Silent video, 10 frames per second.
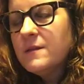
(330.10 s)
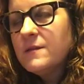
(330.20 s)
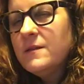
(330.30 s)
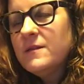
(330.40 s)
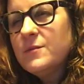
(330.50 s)

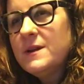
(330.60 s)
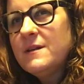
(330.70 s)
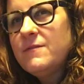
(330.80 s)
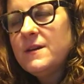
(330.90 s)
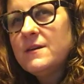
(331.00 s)
So this one
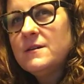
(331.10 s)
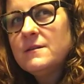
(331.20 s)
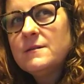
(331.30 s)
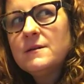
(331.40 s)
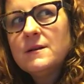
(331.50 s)
I
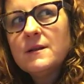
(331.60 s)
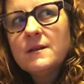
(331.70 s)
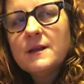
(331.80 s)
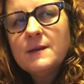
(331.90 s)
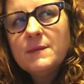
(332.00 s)
feel
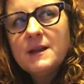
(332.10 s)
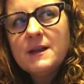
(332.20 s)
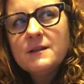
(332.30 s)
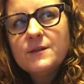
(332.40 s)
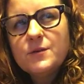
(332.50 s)
like I'm
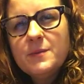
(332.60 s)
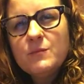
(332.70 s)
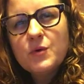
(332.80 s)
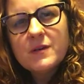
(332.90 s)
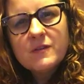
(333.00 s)
getting a little bit
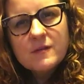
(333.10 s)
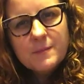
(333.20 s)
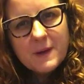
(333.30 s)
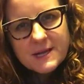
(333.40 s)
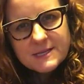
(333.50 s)
more
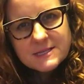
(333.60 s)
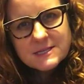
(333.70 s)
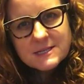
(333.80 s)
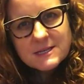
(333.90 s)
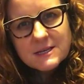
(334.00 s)

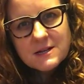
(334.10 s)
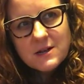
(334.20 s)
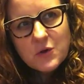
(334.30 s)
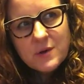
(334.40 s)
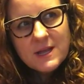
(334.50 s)
spice
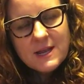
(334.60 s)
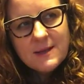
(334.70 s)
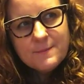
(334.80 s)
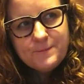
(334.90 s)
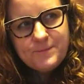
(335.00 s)
note in
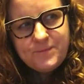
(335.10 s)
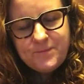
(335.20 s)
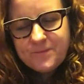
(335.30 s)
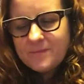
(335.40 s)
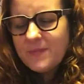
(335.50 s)
it.
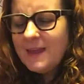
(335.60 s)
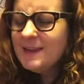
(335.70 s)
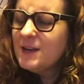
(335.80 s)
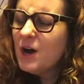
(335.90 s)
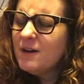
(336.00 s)

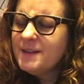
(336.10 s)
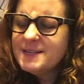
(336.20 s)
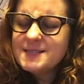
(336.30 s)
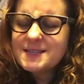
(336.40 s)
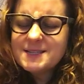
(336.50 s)
And coffee
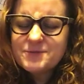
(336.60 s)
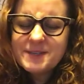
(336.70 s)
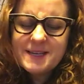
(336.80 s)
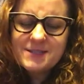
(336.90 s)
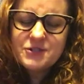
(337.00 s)
tasting is
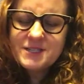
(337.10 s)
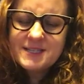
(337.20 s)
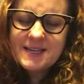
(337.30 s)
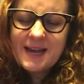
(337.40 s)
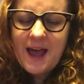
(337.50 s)
really
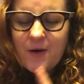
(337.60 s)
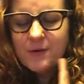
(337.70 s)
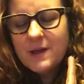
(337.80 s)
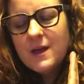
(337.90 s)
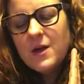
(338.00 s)
interesting in
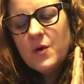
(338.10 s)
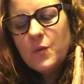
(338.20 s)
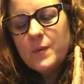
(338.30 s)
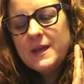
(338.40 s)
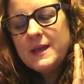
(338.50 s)
how
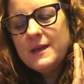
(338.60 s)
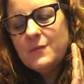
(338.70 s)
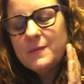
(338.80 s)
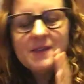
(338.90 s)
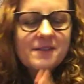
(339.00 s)

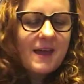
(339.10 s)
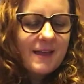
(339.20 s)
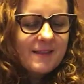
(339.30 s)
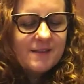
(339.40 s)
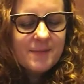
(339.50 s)
when we
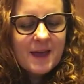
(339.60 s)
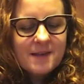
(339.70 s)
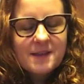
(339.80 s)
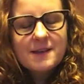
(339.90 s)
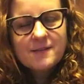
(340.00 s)
say that something
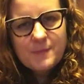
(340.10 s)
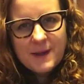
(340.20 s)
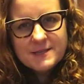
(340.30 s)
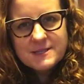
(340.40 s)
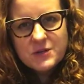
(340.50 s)
has like a
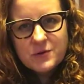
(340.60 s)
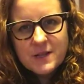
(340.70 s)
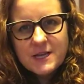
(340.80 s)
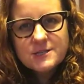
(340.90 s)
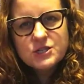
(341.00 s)
spice
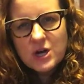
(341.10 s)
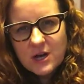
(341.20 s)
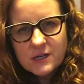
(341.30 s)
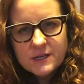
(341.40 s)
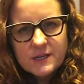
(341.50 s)
note, like a
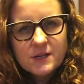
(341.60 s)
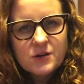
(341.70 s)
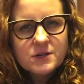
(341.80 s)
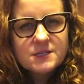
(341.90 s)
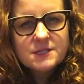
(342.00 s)

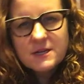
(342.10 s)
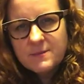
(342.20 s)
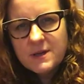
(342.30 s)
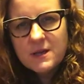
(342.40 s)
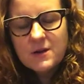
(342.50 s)
chocolate or
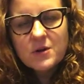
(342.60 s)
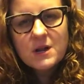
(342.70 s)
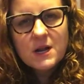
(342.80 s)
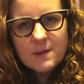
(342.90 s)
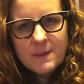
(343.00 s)
cinnamon or
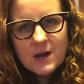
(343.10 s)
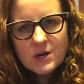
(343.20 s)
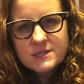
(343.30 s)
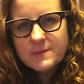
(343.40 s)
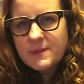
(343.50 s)

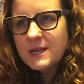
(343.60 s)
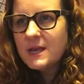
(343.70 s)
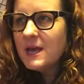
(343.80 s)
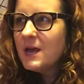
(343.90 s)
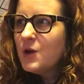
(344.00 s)
nutmeg or
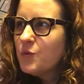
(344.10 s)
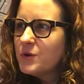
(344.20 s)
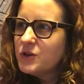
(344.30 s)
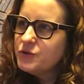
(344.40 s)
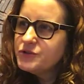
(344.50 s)
something,
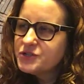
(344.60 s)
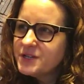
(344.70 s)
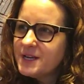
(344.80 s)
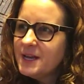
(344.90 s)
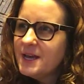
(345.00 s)
we're
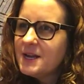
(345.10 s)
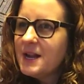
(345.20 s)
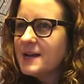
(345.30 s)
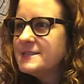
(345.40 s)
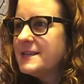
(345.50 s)
usually
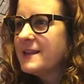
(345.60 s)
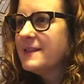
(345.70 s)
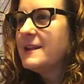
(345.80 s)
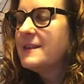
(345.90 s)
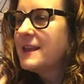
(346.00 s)
not
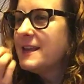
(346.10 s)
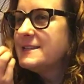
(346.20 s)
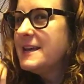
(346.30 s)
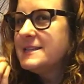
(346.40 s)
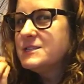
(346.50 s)
saying that like
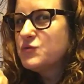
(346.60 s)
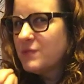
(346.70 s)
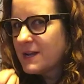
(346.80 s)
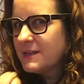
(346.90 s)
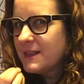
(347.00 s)
it tastes
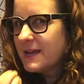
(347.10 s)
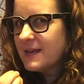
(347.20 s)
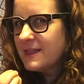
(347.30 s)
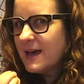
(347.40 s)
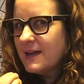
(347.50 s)
directly
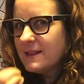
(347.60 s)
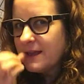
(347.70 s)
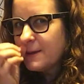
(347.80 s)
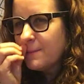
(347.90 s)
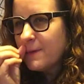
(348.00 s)
like that,
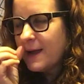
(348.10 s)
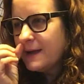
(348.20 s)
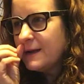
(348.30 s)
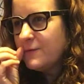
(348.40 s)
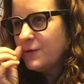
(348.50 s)
like it
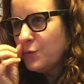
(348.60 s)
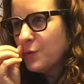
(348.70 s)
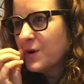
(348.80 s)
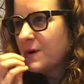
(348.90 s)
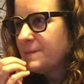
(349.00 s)
might if you
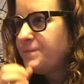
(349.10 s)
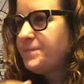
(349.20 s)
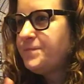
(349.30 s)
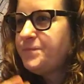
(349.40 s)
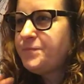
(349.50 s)
were
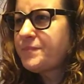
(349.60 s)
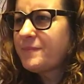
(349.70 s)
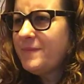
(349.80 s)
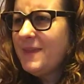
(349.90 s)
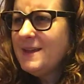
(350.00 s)

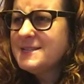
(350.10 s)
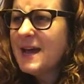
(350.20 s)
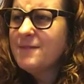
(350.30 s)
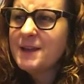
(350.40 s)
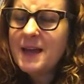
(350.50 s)
to
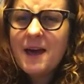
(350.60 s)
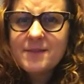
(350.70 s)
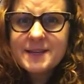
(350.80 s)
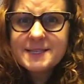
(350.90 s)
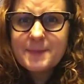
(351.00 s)
have like a
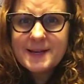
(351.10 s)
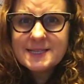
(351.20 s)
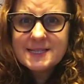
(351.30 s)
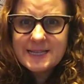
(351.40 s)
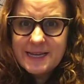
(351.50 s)
heavily
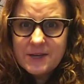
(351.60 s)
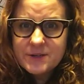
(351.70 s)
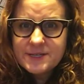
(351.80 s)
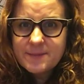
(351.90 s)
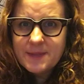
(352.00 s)
spiced tea
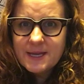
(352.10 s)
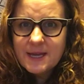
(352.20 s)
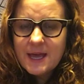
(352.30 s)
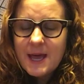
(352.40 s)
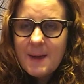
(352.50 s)
or something.